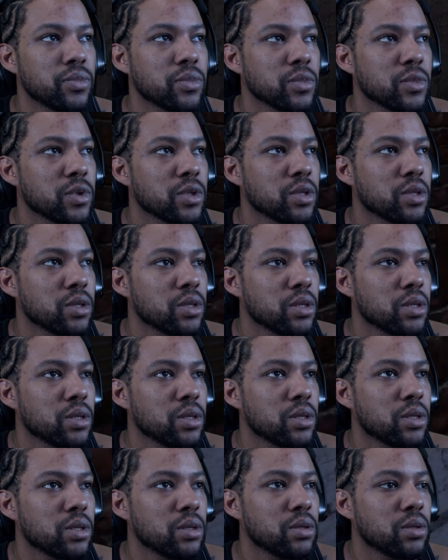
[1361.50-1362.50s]

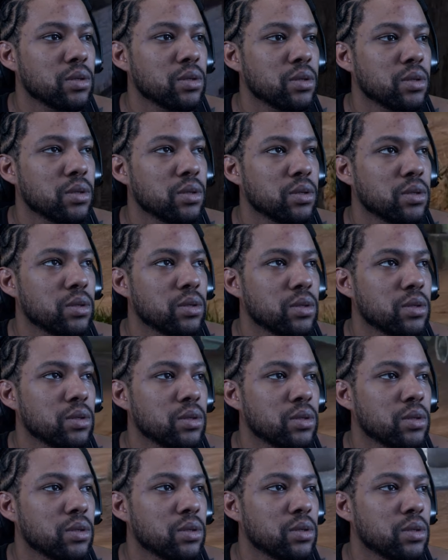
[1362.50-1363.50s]

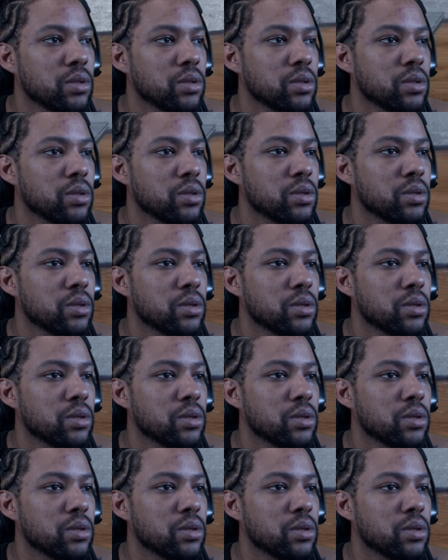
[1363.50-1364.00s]
(no one is talking)